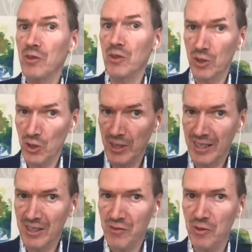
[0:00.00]
You're joining
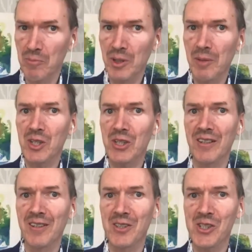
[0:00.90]
us from Budapest, I
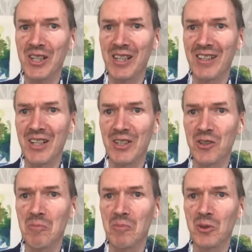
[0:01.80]
understand, and you're
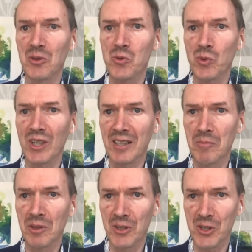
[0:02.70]
most welcome,
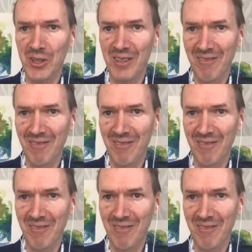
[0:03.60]
Bhupinder.